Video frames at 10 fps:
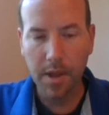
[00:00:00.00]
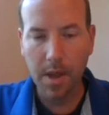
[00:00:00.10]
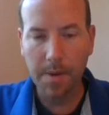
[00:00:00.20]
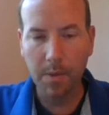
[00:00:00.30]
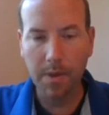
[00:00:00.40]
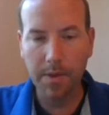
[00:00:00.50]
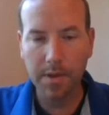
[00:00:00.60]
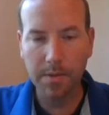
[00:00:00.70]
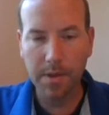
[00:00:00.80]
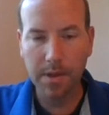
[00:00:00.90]
about what
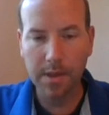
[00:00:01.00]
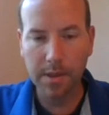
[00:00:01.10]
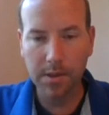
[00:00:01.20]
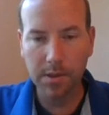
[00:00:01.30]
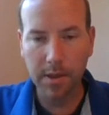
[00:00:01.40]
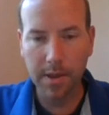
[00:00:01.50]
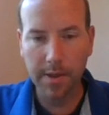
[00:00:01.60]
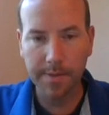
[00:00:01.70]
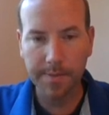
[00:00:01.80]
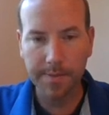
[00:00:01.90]
some of these things look like.
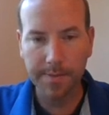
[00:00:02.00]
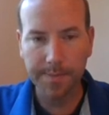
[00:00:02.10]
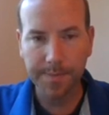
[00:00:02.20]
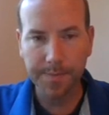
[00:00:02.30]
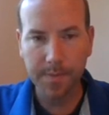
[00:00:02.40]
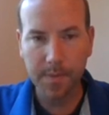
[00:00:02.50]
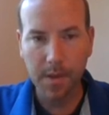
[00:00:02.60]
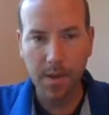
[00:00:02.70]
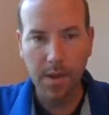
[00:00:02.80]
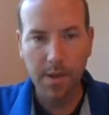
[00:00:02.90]

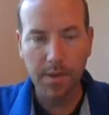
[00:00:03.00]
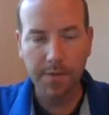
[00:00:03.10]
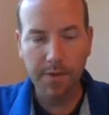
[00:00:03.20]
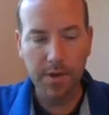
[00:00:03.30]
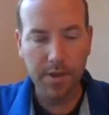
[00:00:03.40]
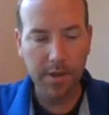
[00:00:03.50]
The first